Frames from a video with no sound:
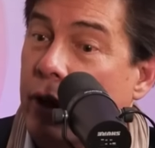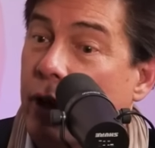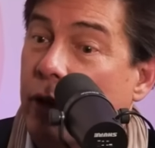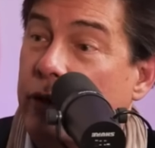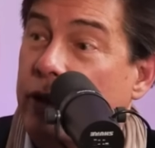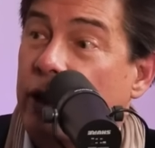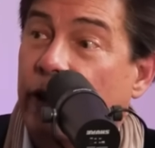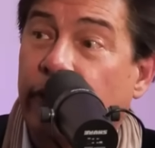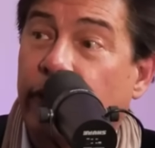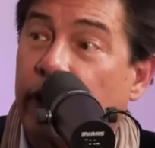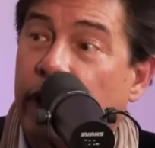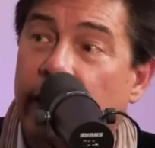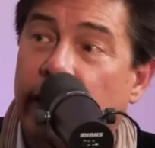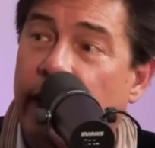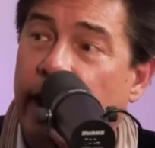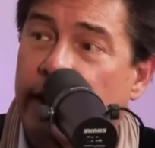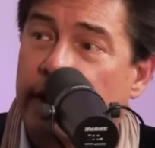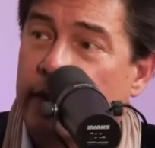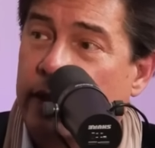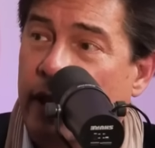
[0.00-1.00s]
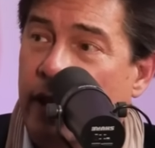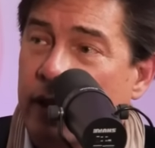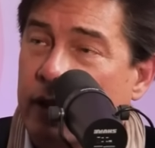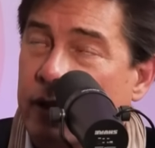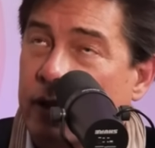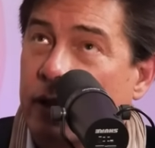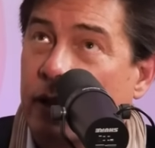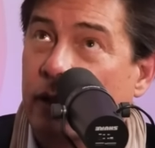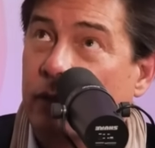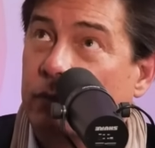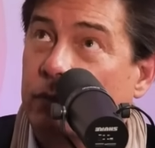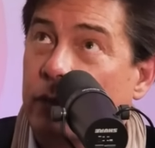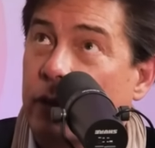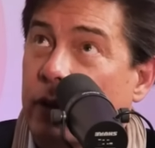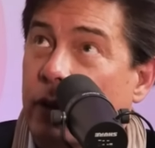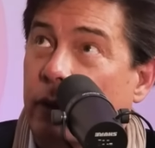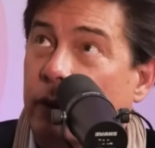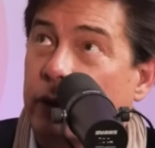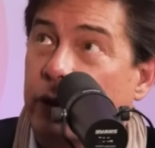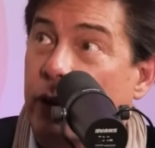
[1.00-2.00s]
no different in that sense than
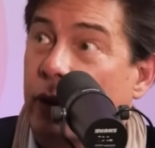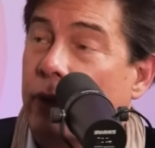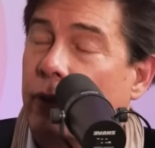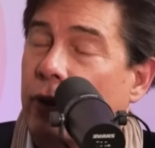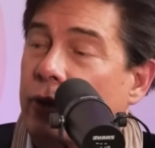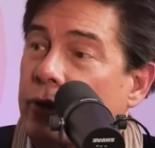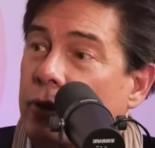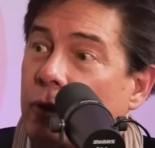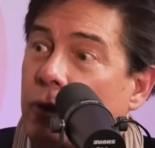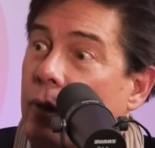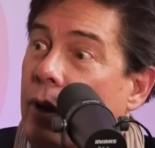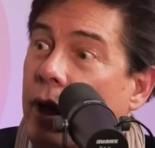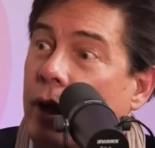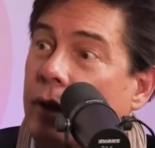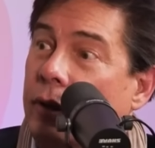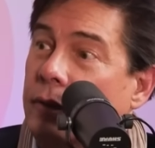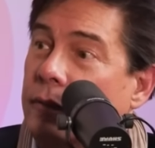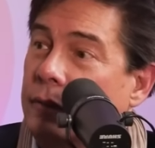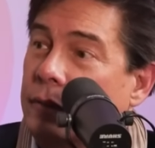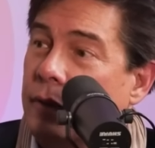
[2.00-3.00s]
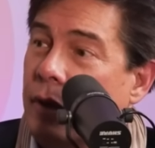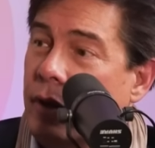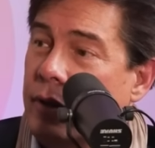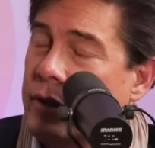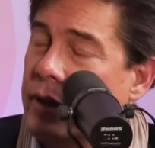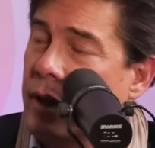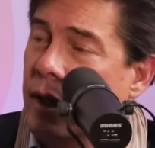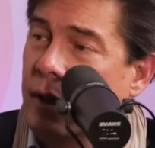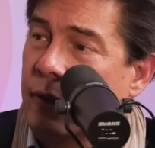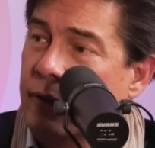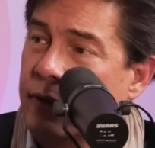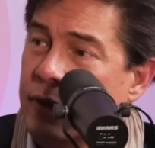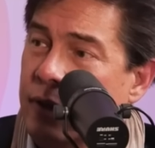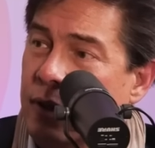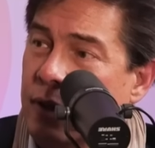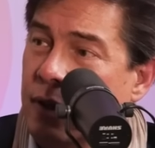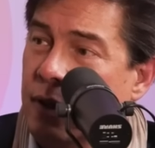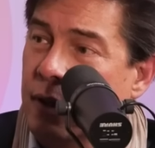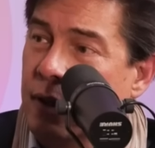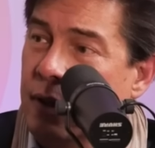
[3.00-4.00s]
the universal one ourselves.
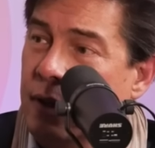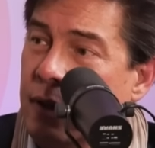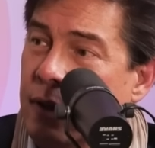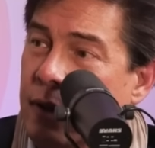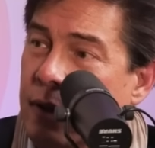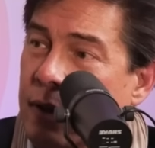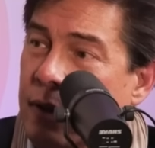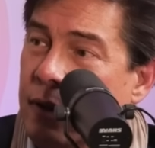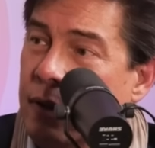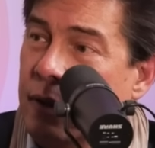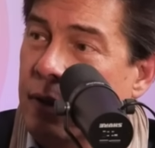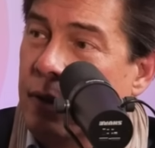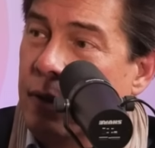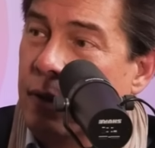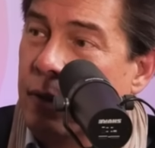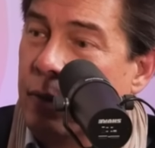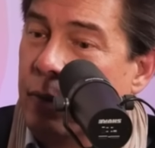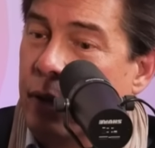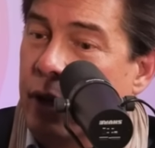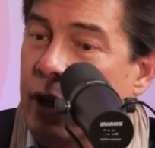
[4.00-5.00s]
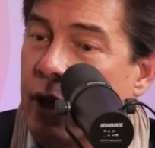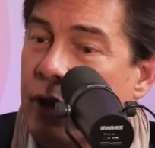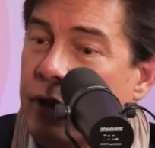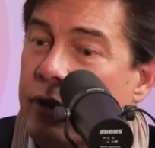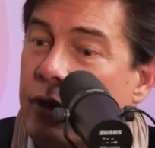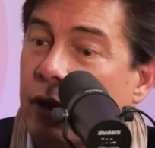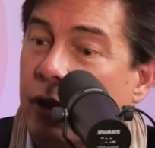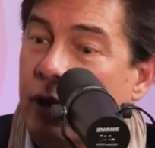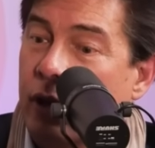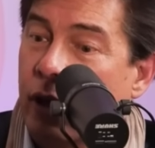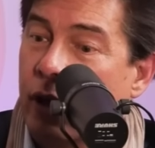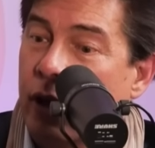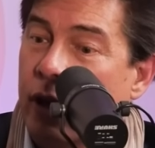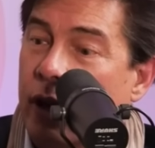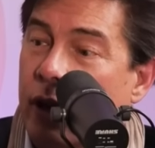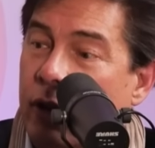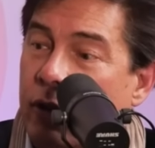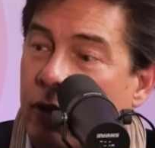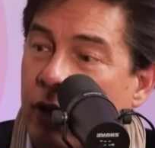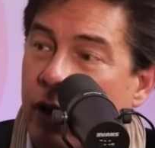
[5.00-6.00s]
We're here to learn
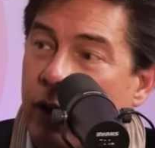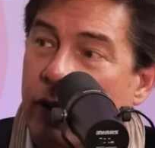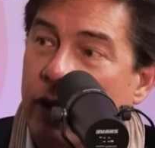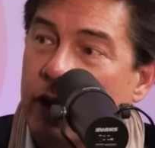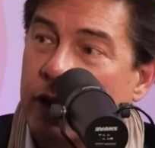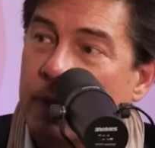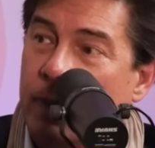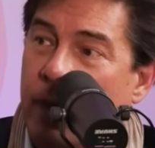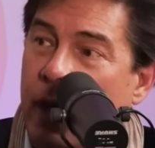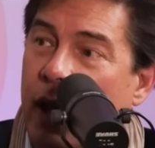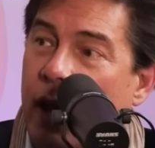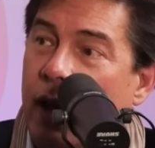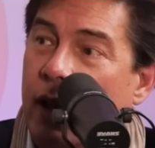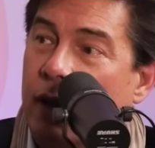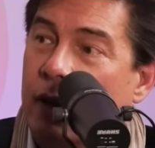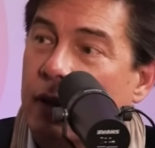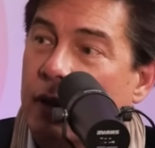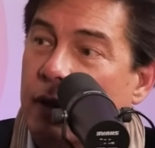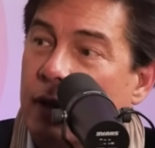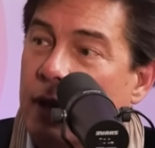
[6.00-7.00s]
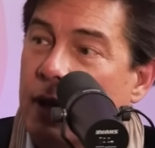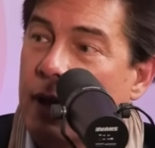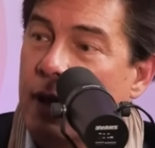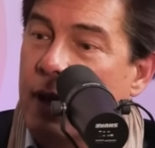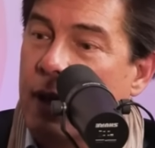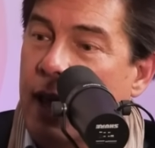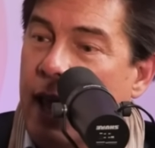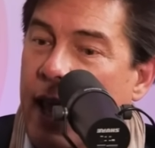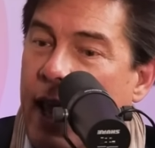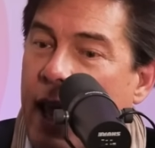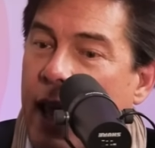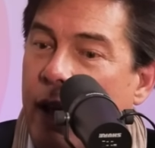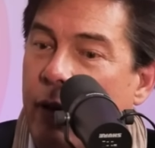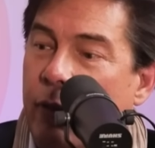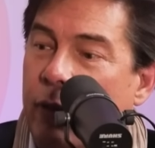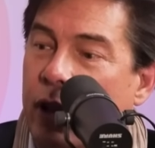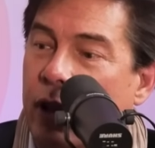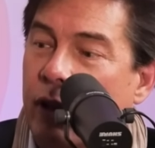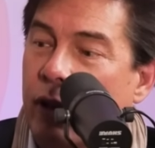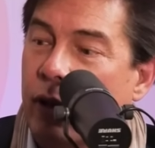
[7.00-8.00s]
and grow and expand. And
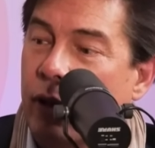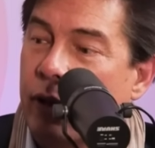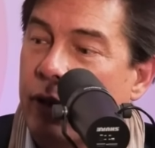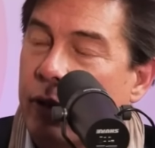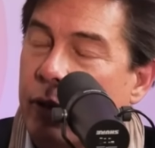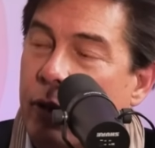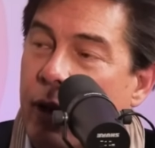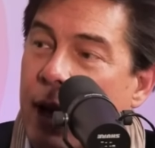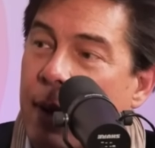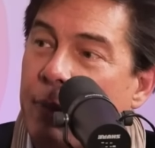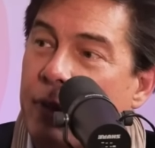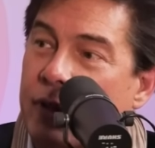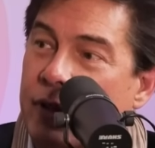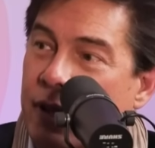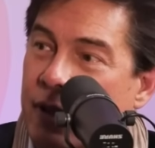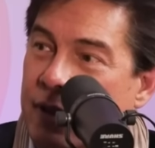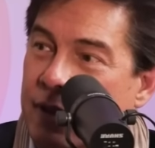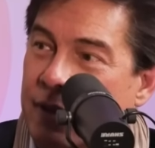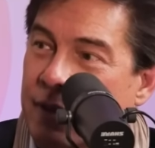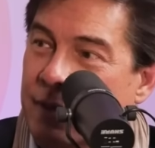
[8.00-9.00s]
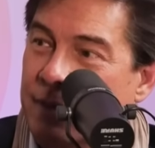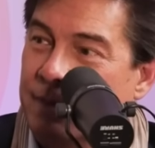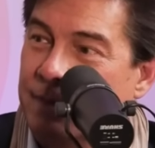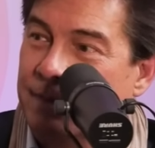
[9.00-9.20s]
we learn through opposites.